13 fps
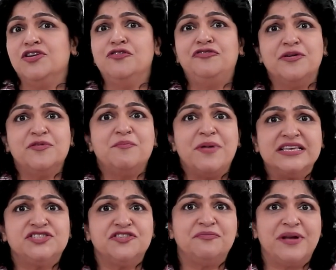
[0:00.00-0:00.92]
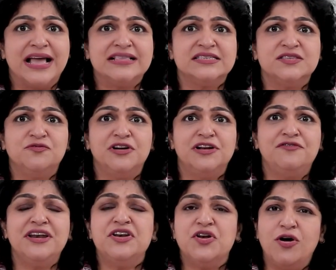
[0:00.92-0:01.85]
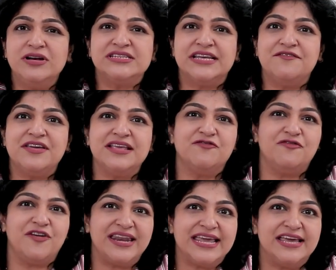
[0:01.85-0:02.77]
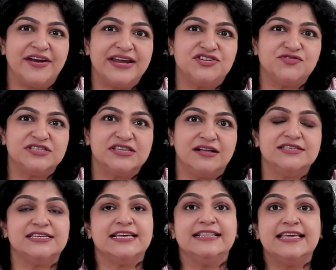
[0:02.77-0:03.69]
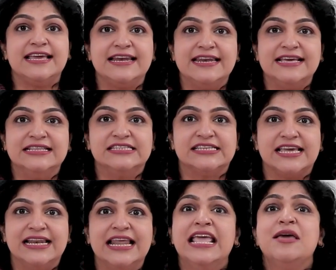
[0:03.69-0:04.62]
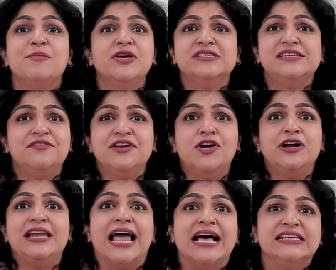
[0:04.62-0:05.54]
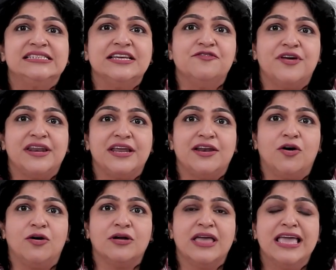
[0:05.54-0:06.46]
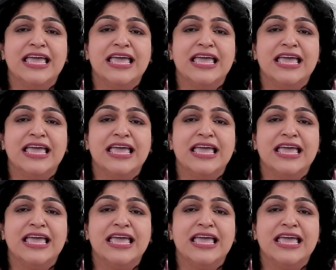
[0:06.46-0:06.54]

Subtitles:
from the best of brands in the world were not giving very great results in the Indian skin because they were not lasting very long.